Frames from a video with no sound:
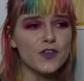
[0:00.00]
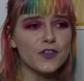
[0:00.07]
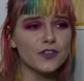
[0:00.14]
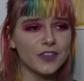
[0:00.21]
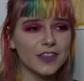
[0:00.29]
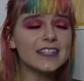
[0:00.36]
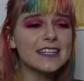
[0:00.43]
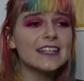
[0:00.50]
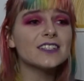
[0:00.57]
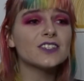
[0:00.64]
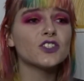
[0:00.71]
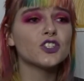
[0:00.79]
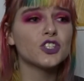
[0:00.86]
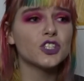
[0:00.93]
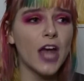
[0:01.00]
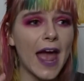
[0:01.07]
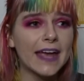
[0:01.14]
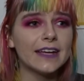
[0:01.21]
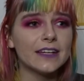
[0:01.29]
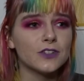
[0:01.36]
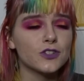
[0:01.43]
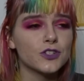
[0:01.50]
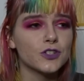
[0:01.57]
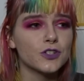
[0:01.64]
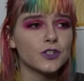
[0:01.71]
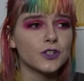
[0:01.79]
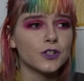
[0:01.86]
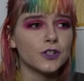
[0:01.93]
this has changed
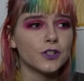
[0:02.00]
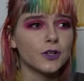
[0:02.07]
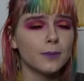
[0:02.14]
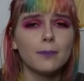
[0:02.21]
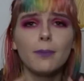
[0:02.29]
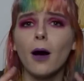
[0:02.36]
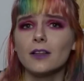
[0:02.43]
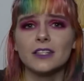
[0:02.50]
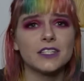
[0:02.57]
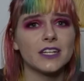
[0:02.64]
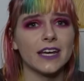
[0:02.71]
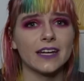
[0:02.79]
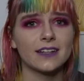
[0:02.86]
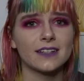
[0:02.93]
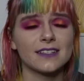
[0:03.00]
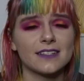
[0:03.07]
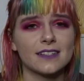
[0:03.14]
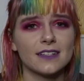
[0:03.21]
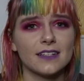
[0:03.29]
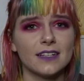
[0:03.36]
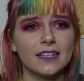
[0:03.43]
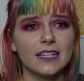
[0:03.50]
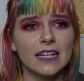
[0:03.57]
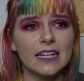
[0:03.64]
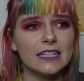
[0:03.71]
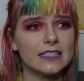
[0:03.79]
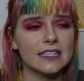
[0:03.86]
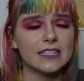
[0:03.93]
politics
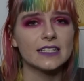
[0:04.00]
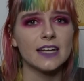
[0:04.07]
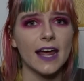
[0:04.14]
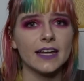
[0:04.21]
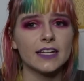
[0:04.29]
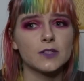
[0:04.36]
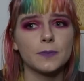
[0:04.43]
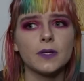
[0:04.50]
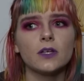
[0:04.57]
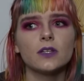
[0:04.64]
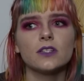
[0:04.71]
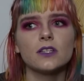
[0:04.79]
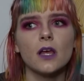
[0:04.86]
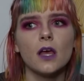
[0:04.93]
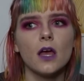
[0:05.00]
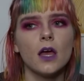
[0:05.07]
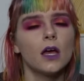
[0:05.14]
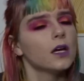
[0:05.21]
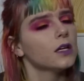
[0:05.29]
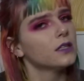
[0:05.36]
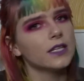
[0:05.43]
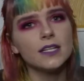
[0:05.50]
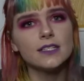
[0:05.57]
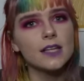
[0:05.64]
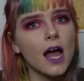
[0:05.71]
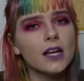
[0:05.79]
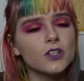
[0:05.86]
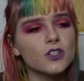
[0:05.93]
in the States because these
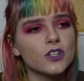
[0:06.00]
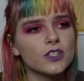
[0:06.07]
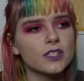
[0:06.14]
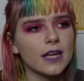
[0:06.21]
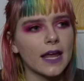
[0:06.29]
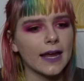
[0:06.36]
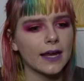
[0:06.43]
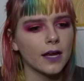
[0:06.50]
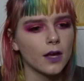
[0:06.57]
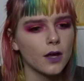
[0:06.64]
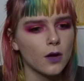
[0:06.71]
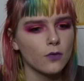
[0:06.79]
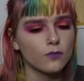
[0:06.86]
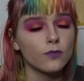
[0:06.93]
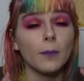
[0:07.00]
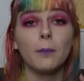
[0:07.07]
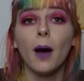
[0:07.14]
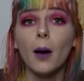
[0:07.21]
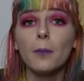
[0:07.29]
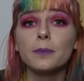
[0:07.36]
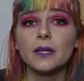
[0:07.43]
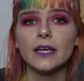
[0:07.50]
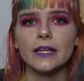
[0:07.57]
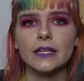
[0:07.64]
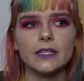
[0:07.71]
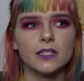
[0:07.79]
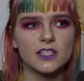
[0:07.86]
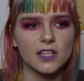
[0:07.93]
aren't just like
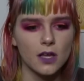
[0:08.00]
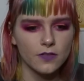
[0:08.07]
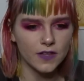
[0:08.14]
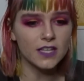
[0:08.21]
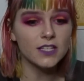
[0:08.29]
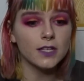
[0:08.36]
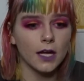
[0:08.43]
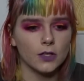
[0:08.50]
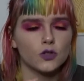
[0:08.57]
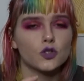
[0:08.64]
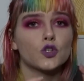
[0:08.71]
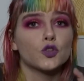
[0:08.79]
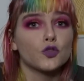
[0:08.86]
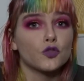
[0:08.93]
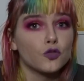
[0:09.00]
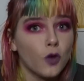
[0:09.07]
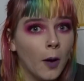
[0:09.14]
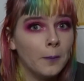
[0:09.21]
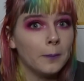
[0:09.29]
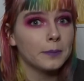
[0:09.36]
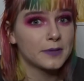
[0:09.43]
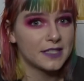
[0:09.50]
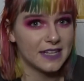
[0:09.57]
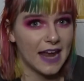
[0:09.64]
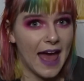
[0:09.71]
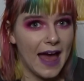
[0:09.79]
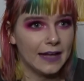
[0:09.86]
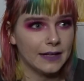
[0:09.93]
Republicans. These are Trump
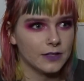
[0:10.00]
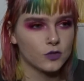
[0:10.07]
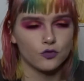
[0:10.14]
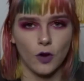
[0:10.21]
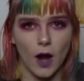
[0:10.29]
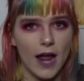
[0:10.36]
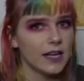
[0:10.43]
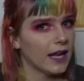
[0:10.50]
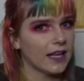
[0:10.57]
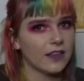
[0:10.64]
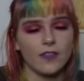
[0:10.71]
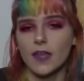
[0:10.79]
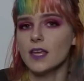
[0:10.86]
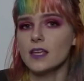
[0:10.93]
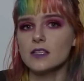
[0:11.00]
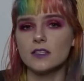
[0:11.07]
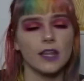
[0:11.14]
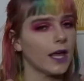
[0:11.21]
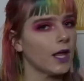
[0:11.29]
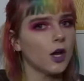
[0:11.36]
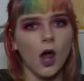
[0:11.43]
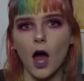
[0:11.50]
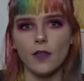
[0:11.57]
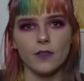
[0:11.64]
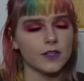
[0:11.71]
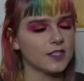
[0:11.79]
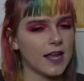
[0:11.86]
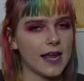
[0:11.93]
stans, right? Like they're not
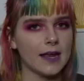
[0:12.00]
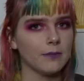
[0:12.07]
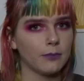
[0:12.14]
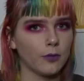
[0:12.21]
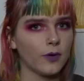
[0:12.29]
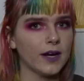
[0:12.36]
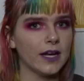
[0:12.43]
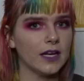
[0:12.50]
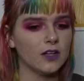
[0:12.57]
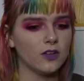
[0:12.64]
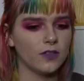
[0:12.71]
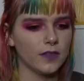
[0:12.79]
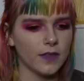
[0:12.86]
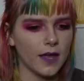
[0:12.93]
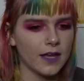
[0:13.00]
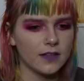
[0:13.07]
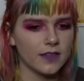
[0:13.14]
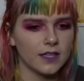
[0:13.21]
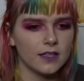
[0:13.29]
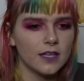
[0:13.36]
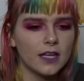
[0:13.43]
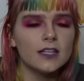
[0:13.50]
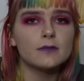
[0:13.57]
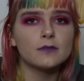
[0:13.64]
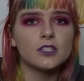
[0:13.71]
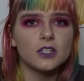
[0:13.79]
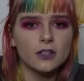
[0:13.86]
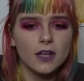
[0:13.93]
the same breed.
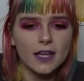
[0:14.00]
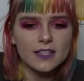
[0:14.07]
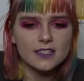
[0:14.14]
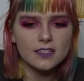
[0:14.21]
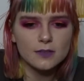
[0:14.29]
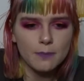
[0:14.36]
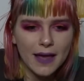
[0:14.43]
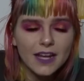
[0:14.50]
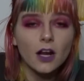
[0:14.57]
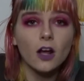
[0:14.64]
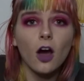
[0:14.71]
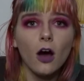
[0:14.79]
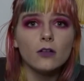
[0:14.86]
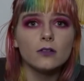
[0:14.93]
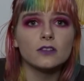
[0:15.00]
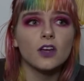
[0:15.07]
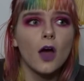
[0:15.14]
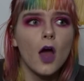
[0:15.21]
He's made a cult